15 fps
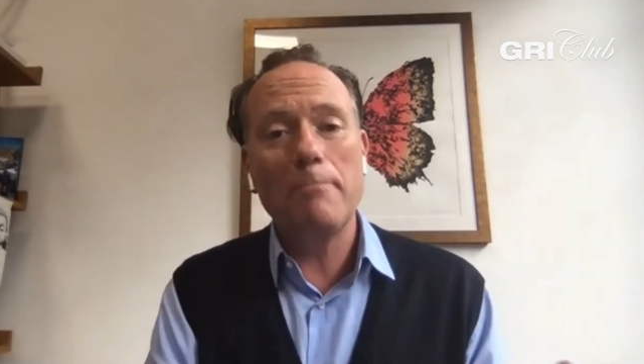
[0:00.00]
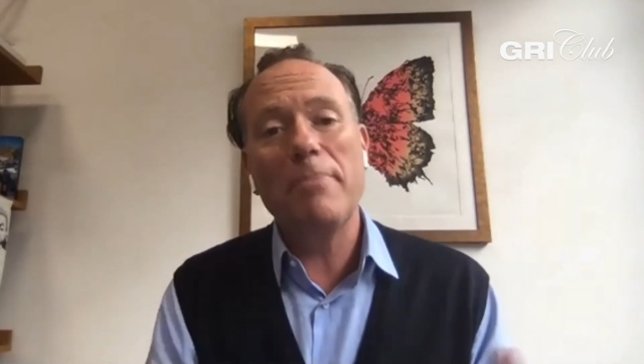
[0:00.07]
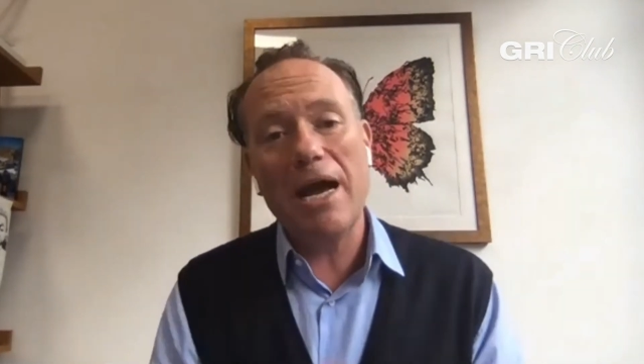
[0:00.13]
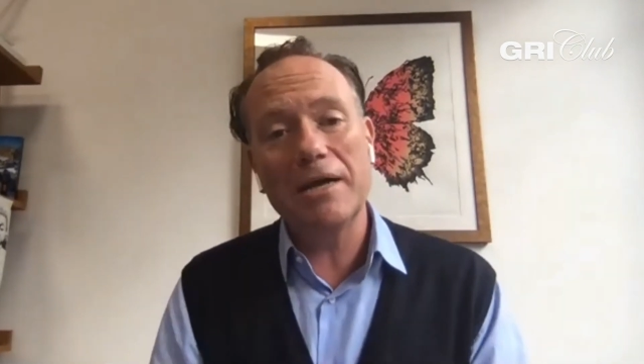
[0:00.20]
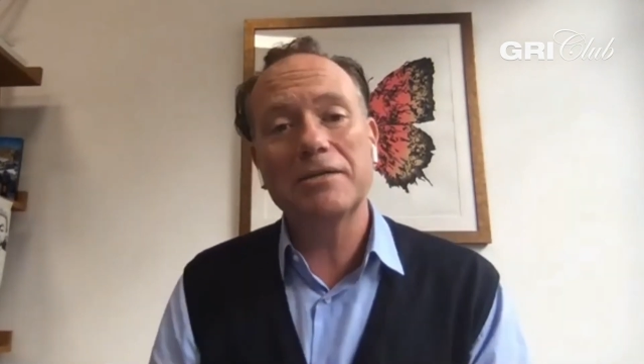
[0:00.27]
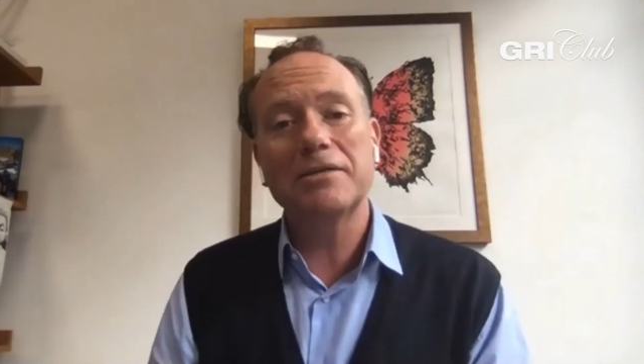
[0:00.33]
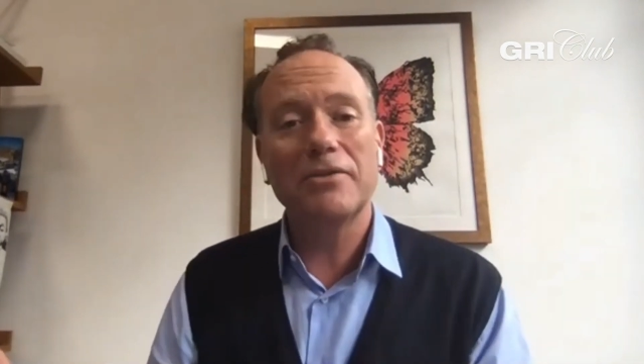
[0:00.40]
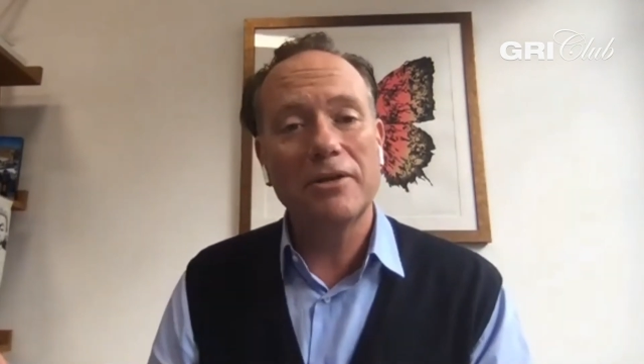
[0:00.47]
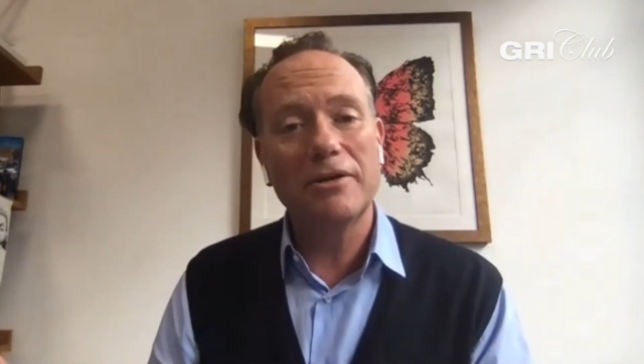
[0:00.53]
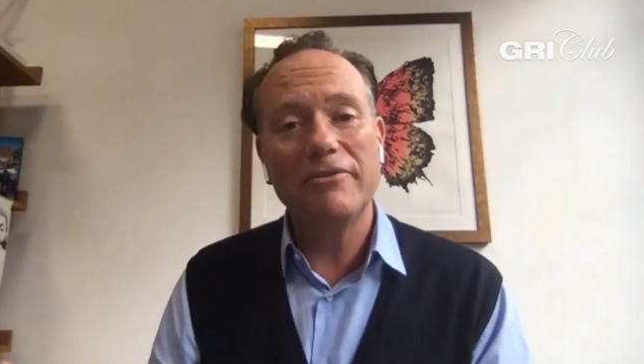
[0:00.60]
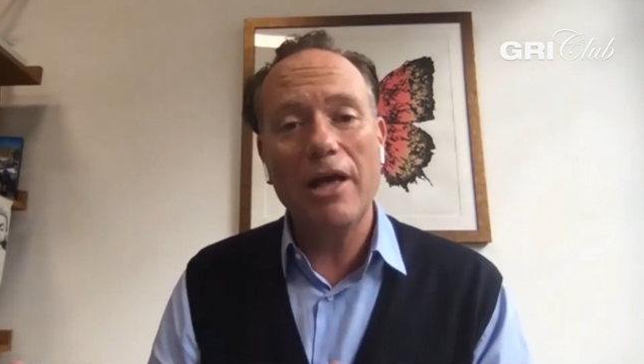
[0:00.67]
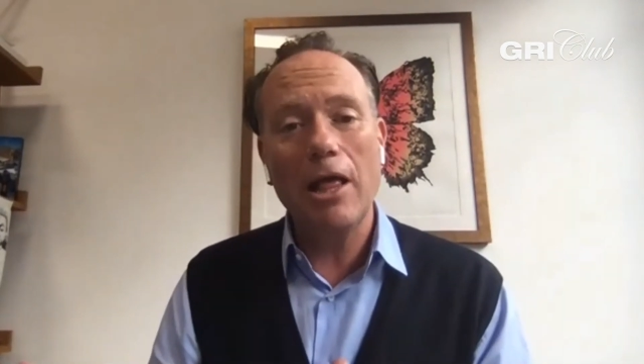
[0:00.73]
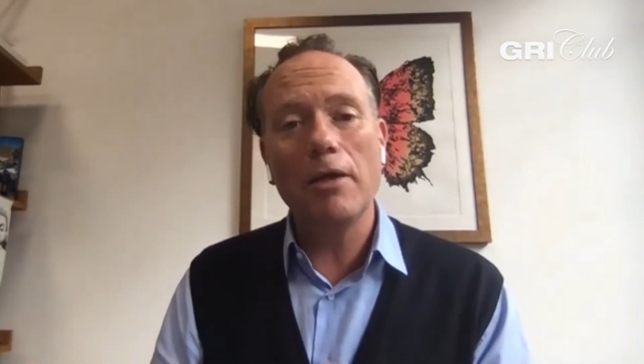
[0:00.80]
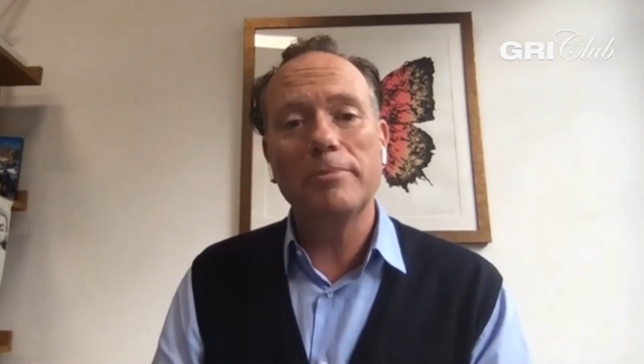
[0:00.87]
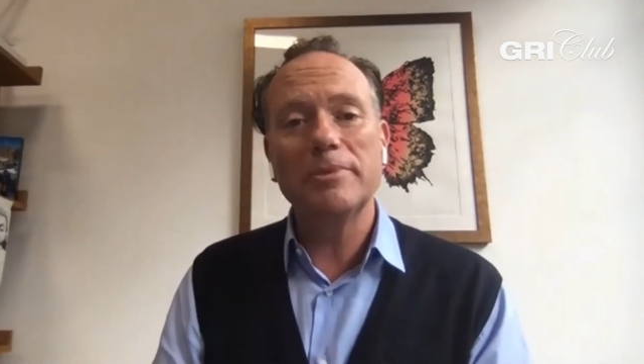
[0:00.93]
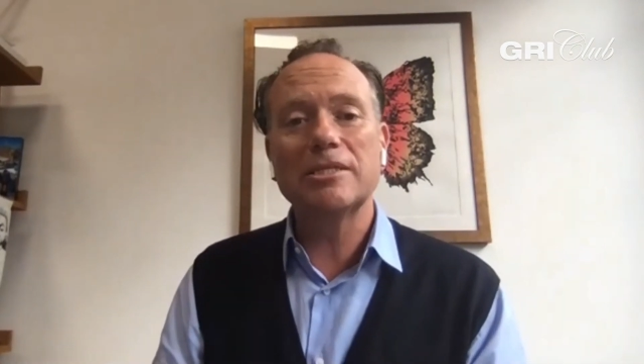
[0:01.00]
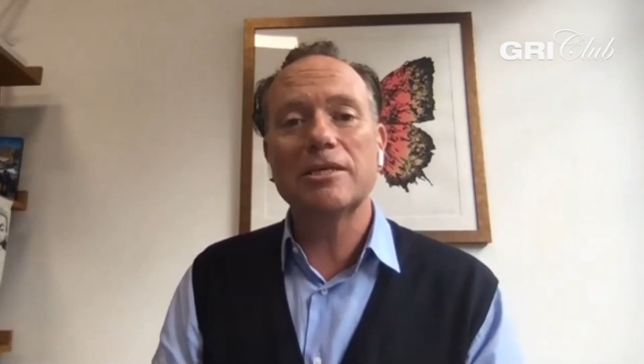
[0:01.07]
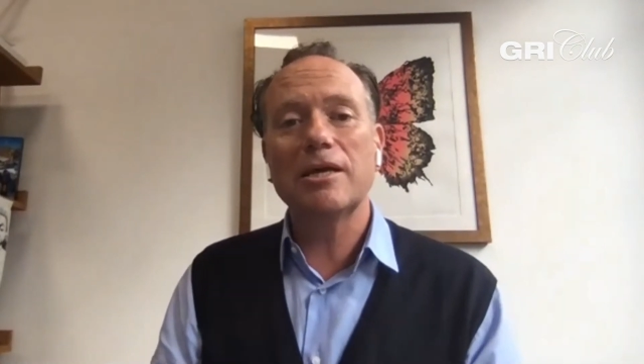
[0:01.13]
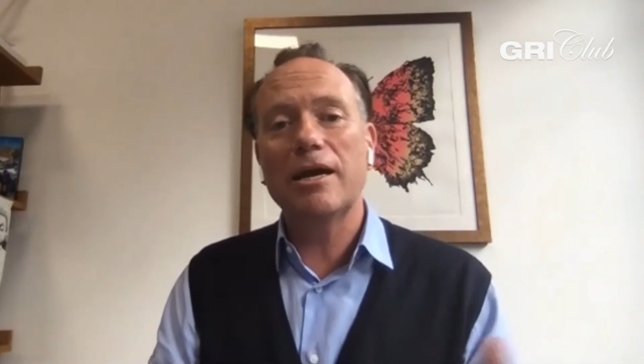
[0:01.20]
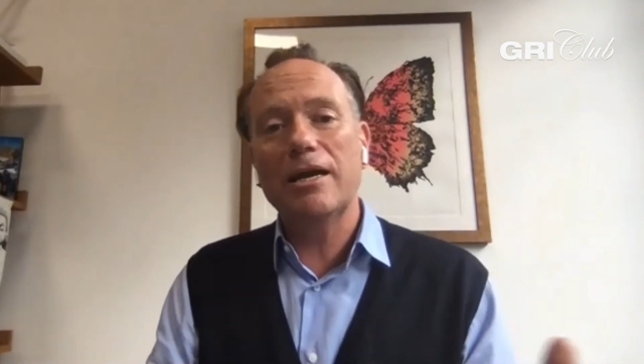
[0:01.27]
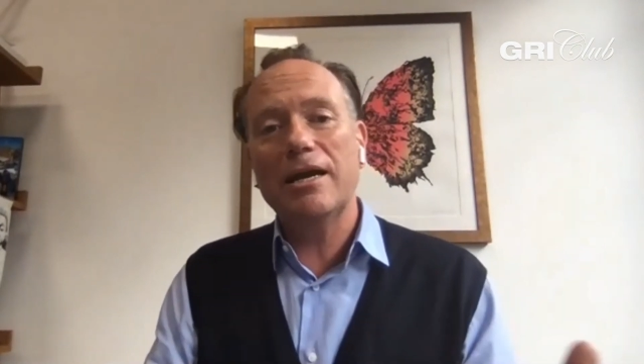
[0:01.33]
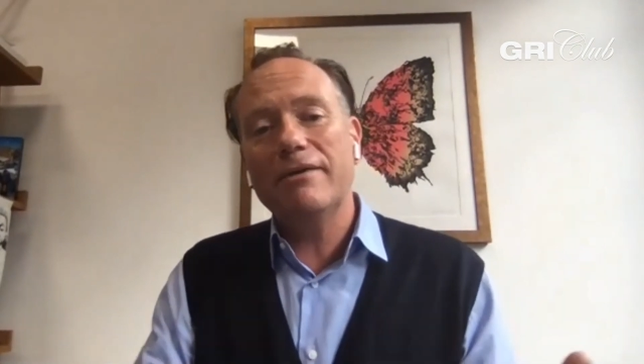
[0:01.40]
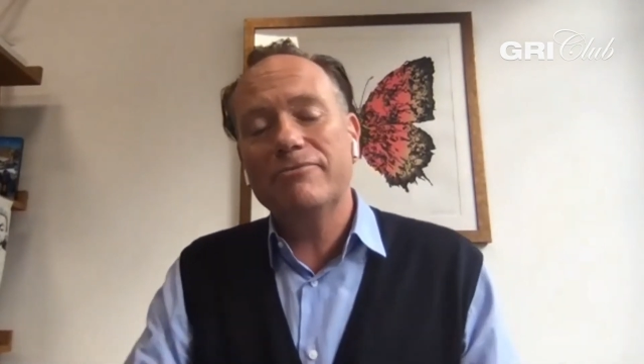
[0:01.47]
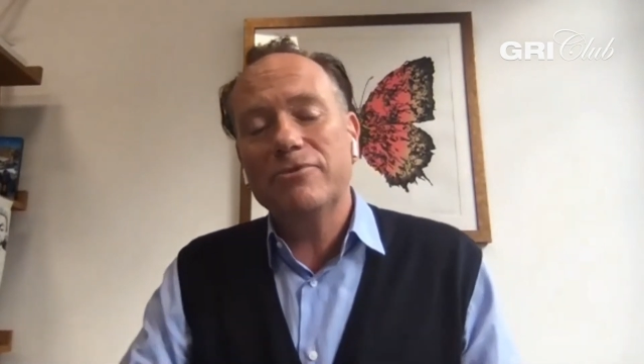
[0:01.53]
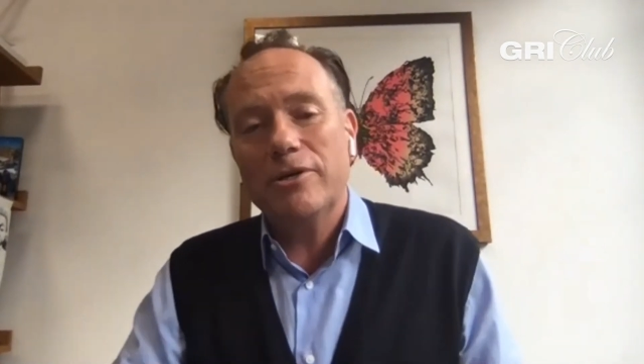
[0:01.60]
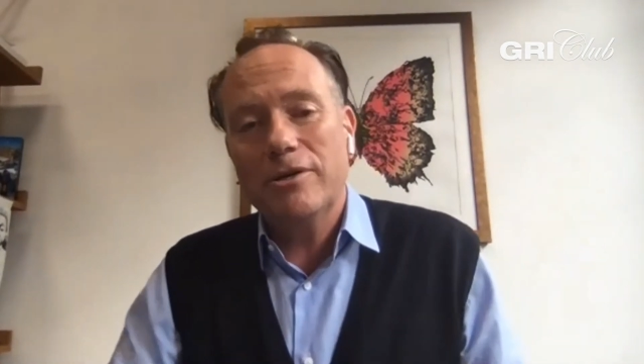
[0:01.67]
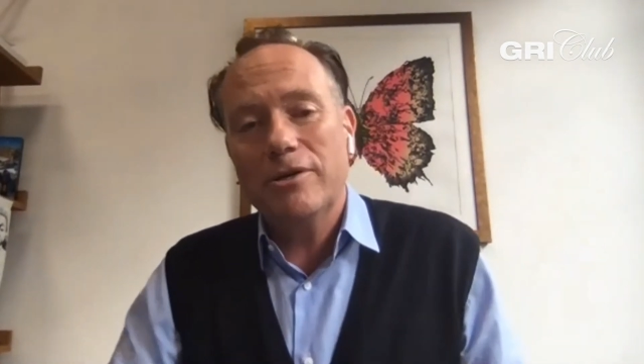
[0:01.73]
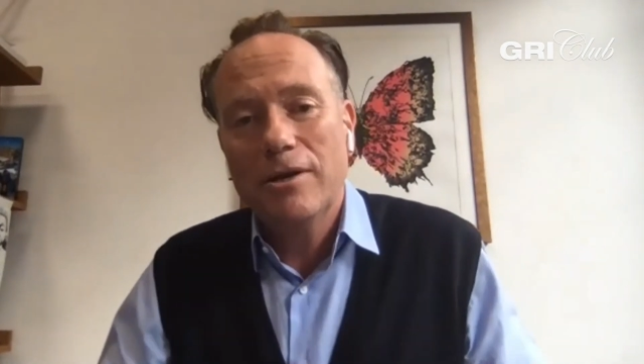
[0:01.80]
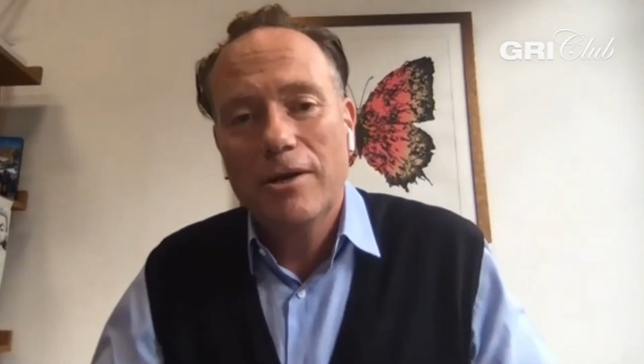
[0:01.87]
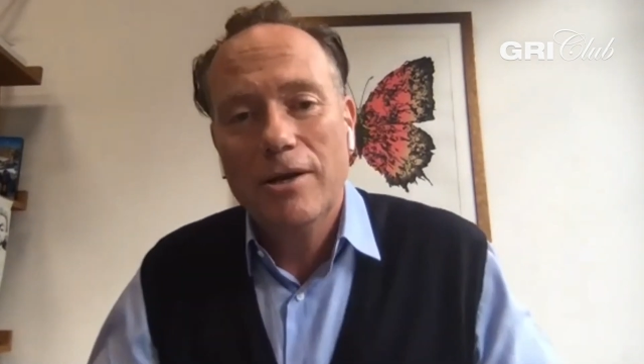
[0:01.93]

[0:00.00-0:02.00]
back to the development side after